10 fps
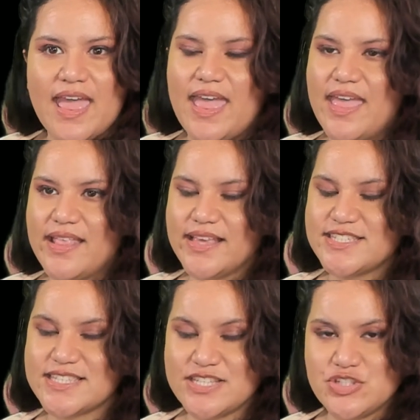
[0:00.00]
and they
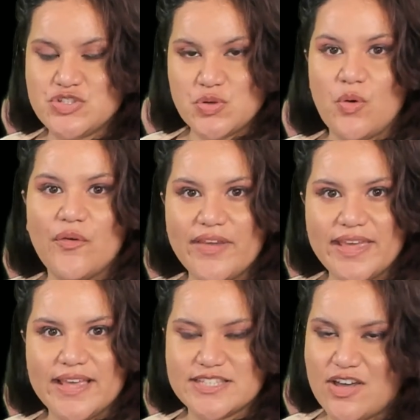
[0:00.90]
just
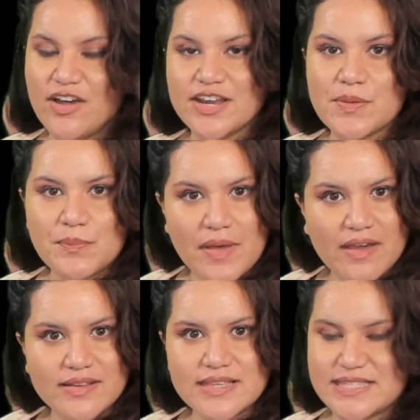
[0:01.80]
enjoy talking
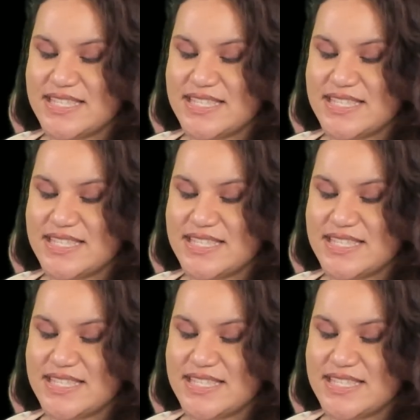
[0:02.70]
about it,